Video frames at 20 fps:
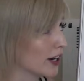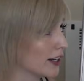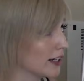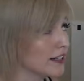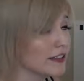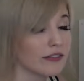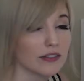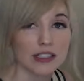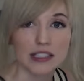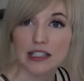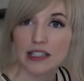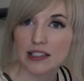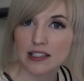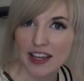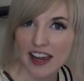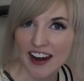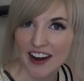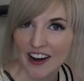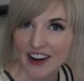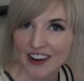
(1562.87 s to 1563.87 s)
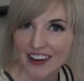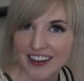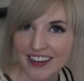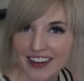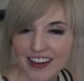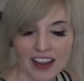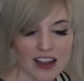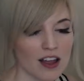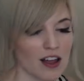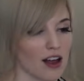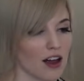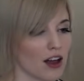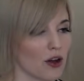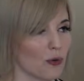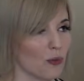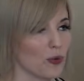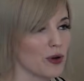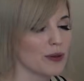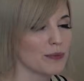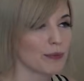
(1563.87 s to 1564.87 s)
even scared,
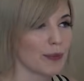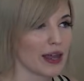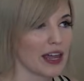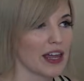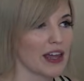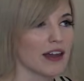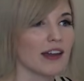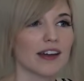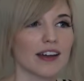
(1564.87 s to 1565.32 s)
we may